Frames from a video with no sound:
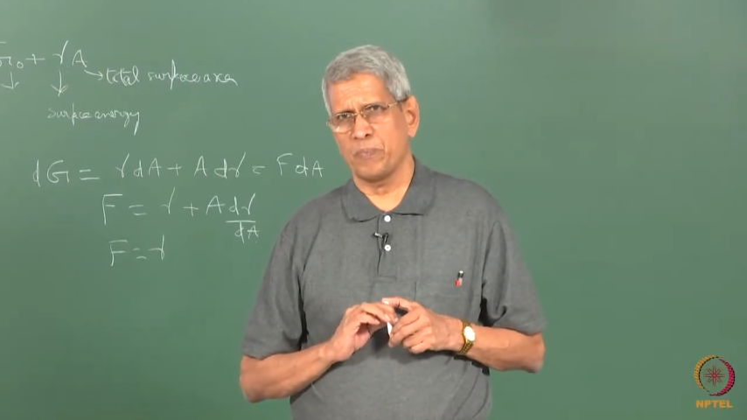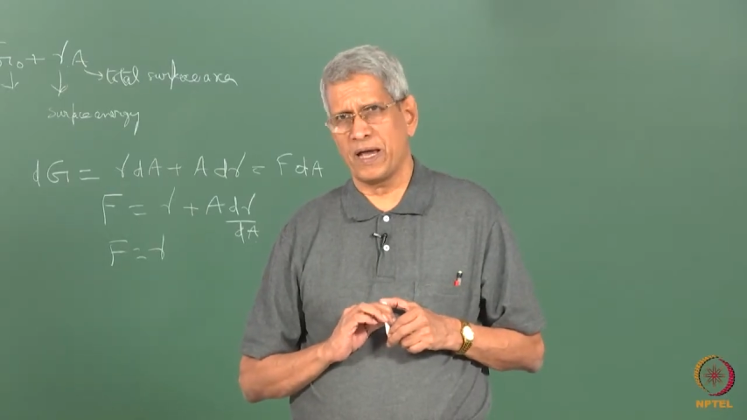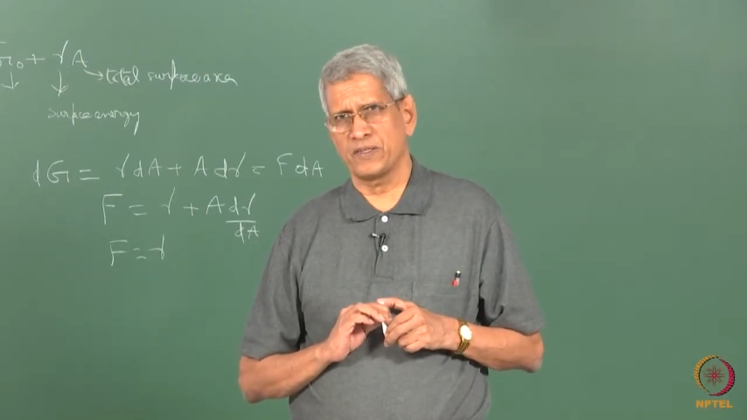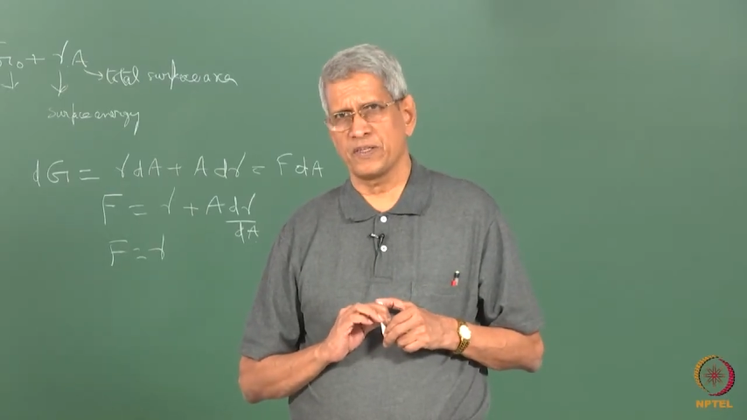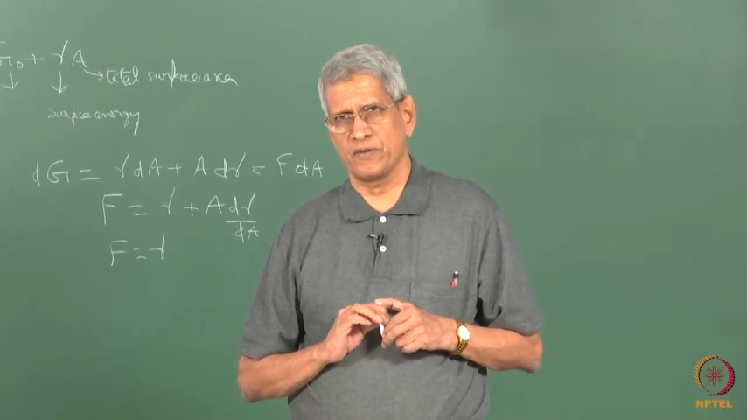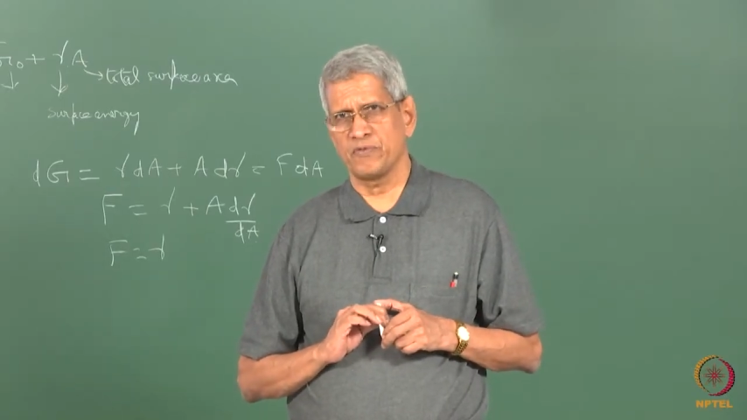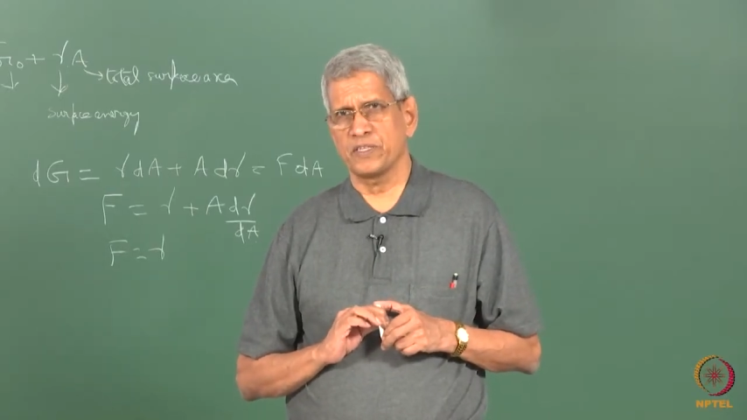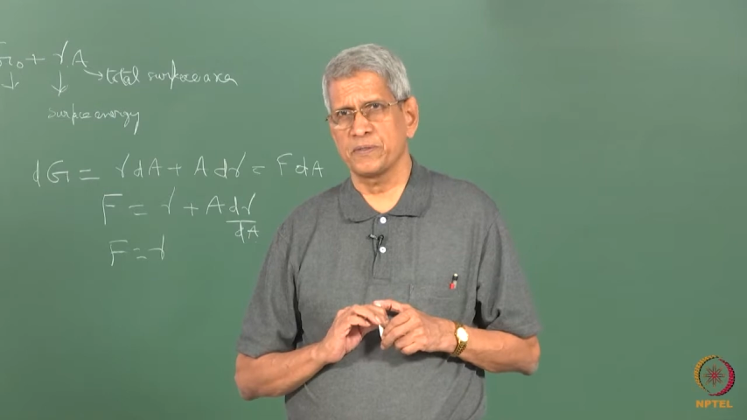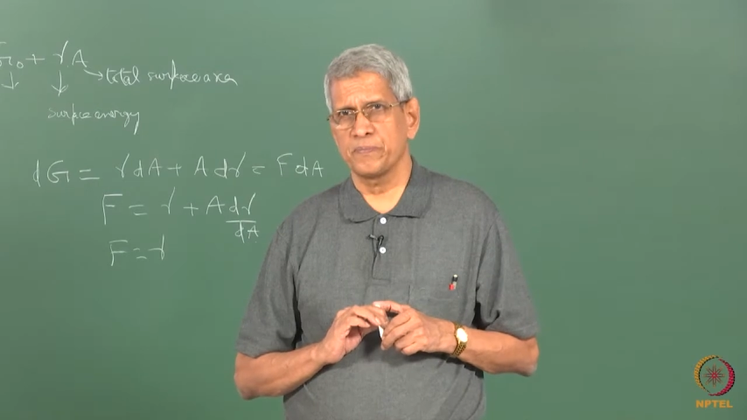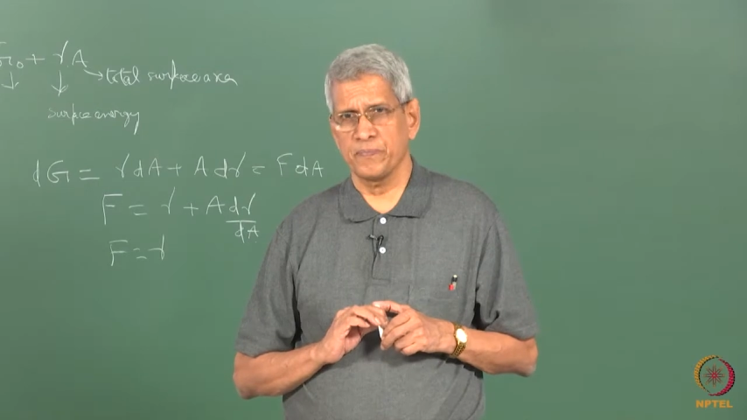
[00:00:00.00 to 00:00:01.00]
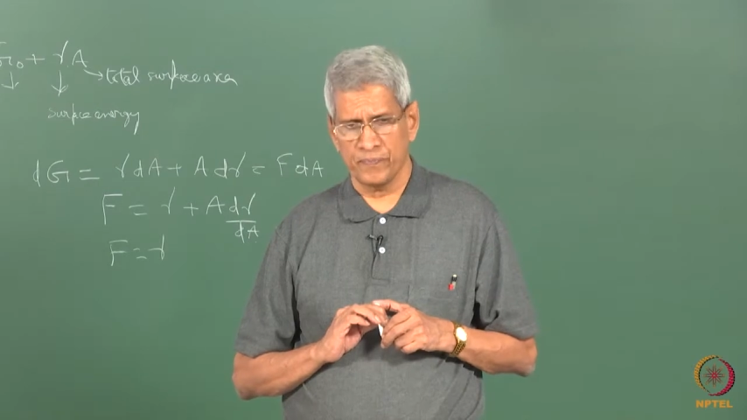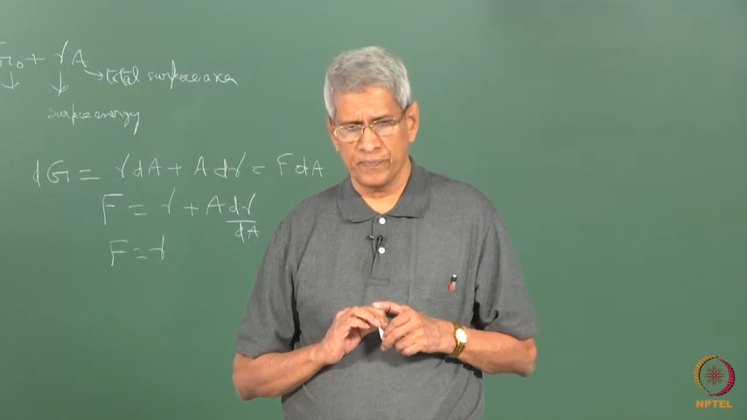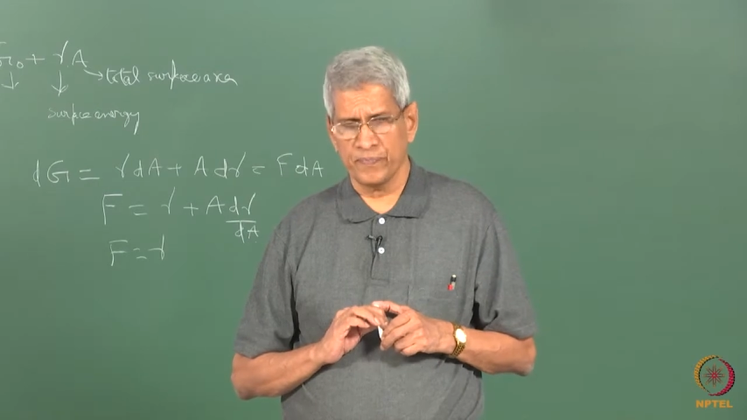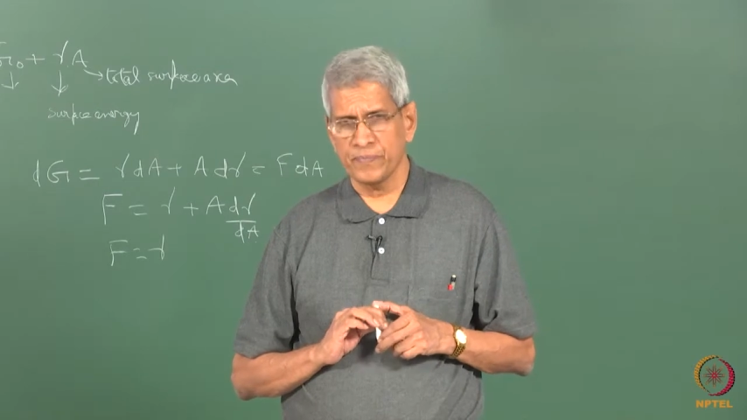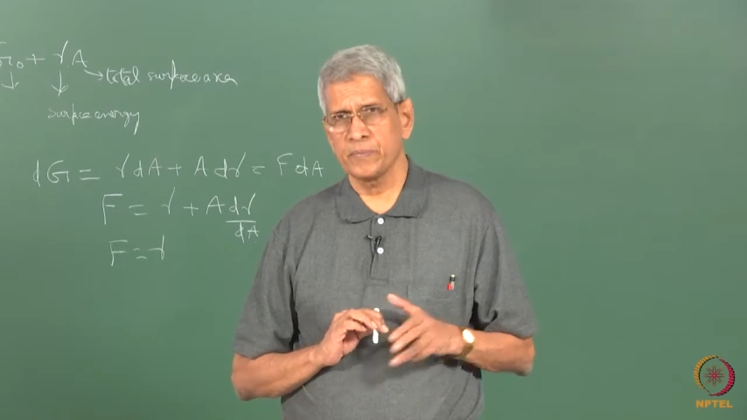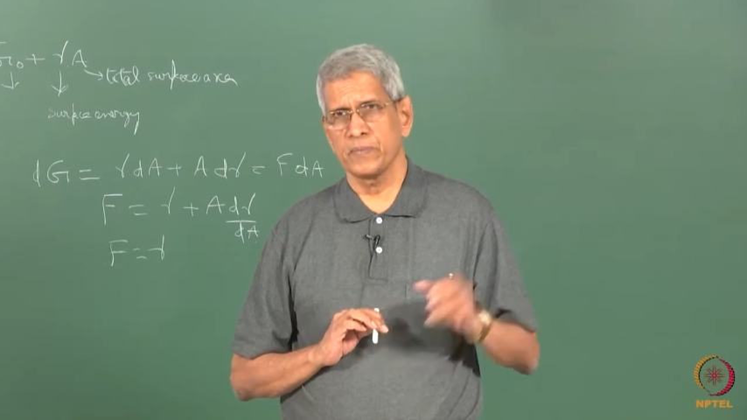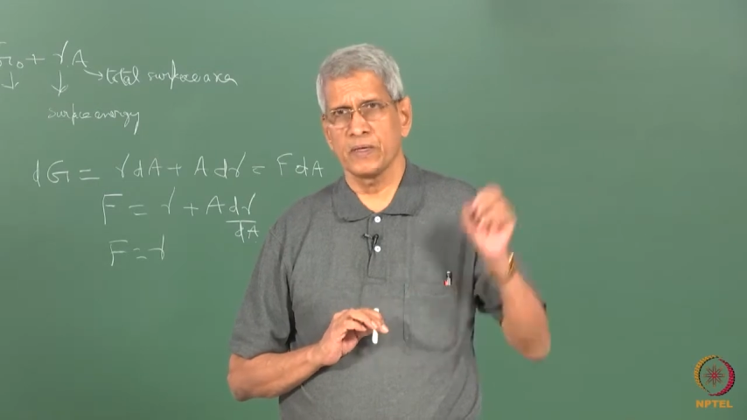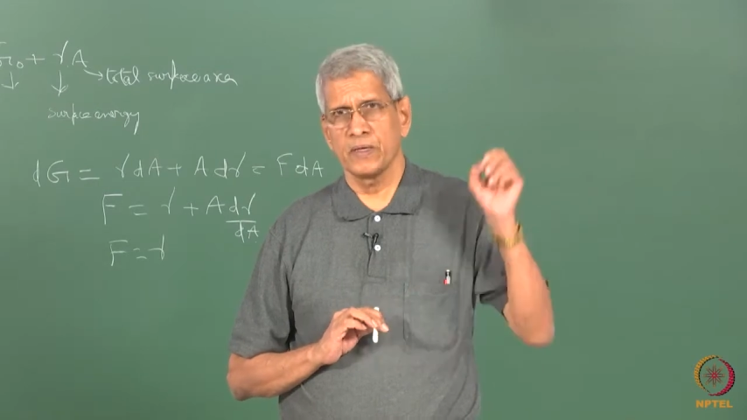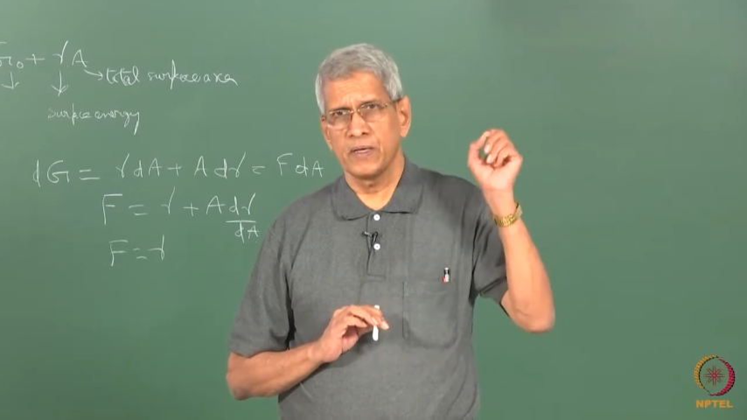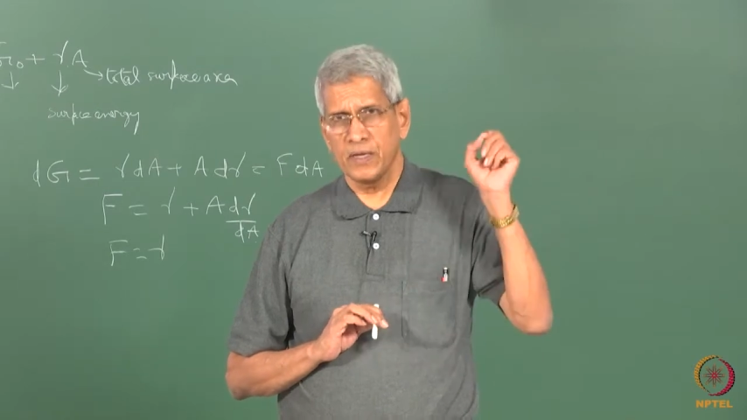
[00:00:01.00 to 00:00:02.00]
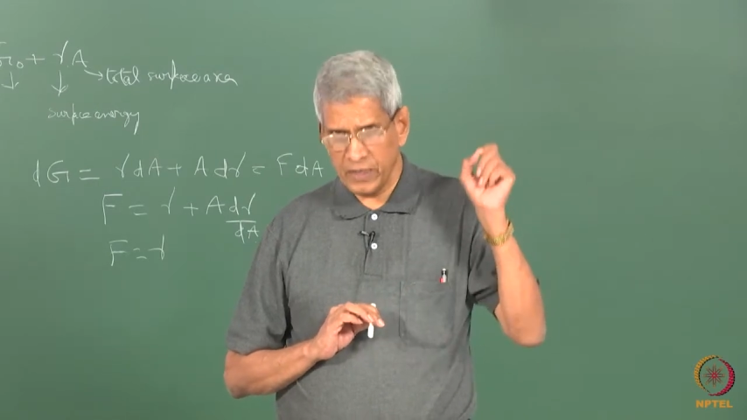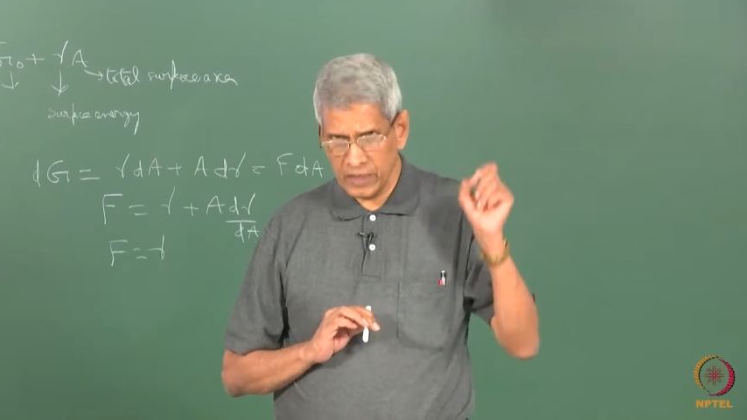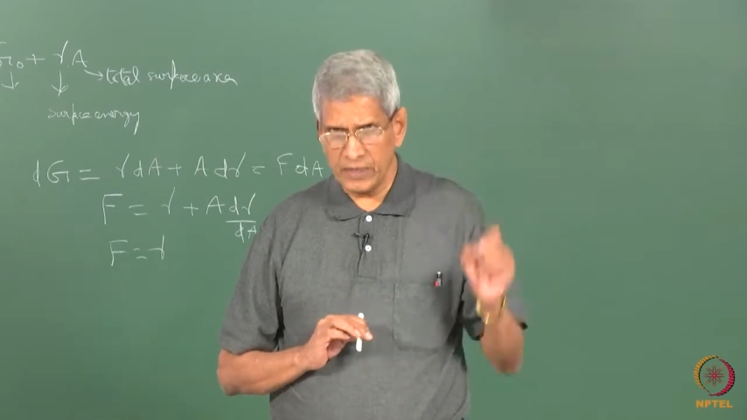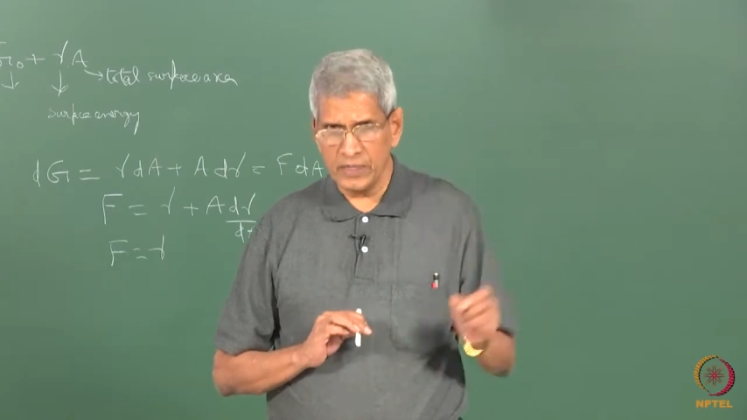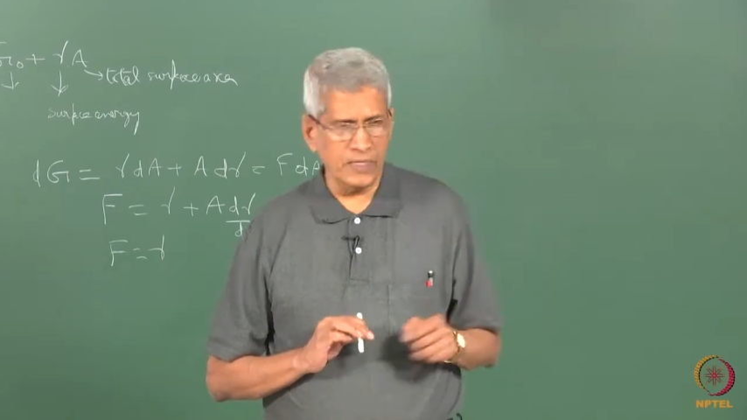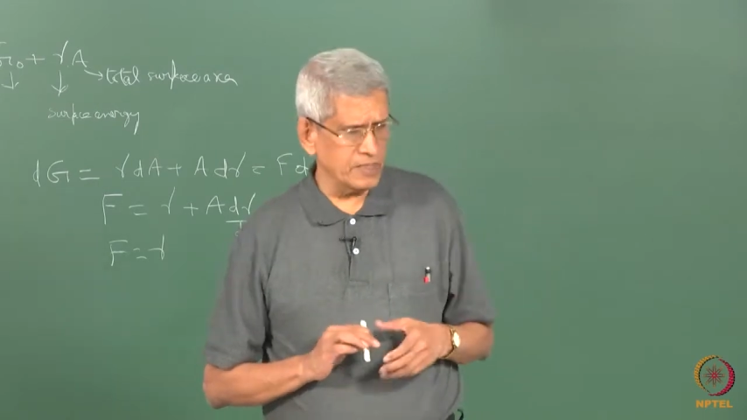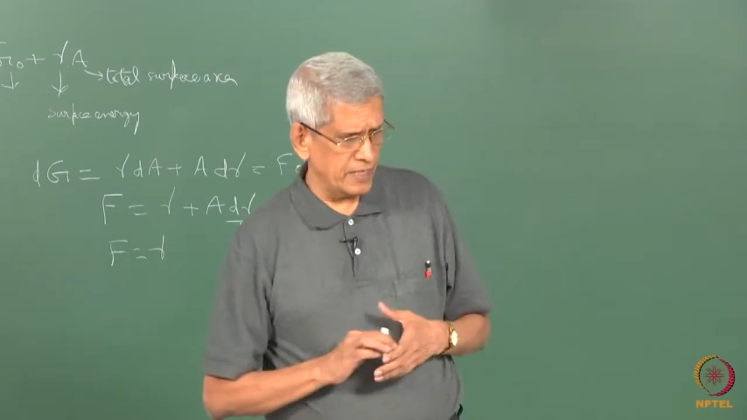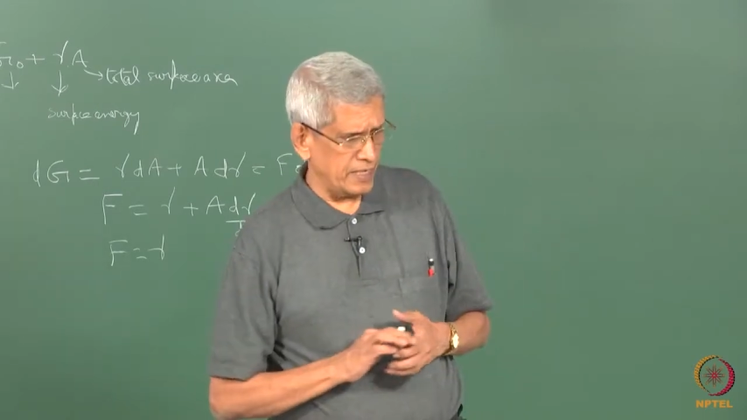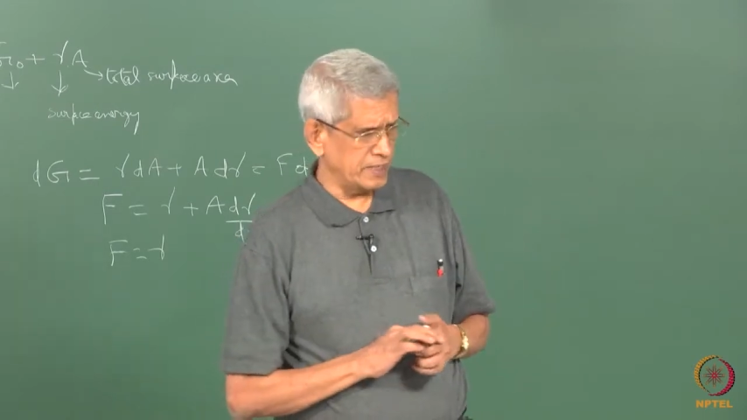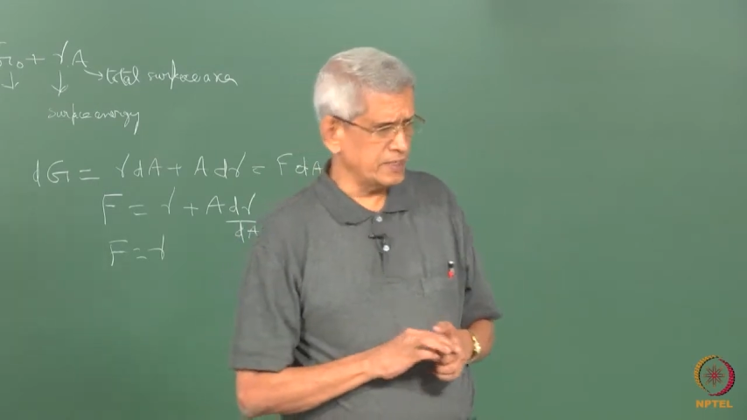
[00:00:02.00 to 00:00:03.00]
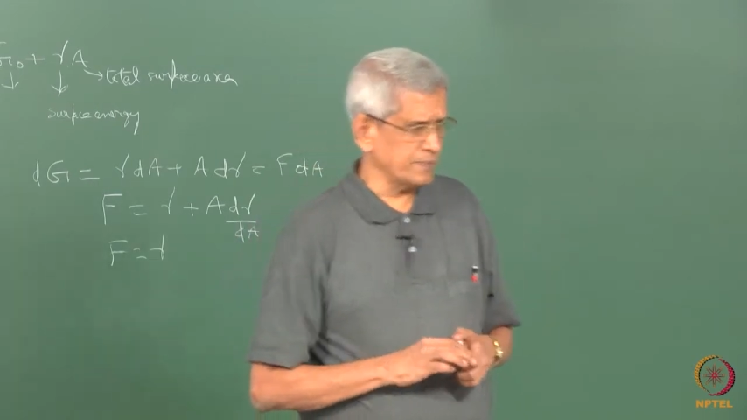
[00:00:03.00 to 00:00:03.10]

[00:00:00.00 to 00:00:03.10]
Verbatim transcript: packed surface. In this case,